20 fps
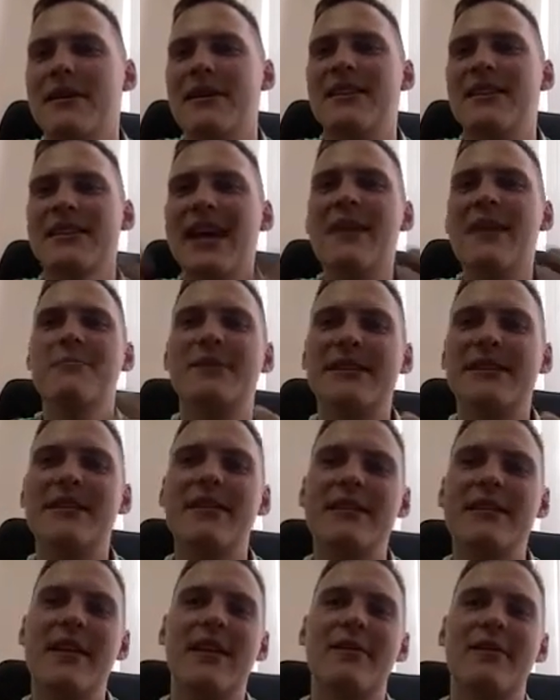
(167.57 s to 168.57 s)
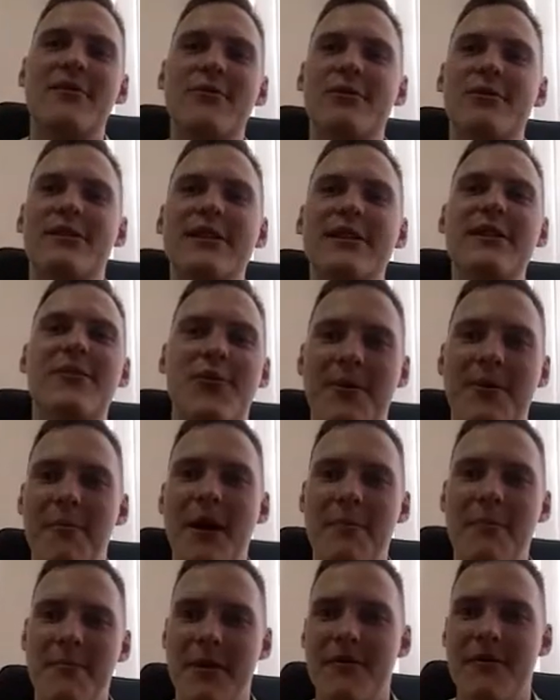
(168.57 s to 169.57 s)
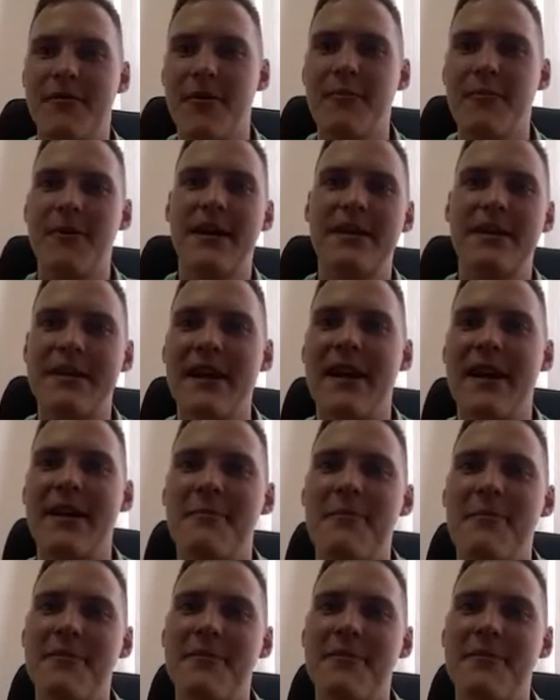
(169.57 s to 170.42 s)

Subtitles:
same thing that you still remember from that time?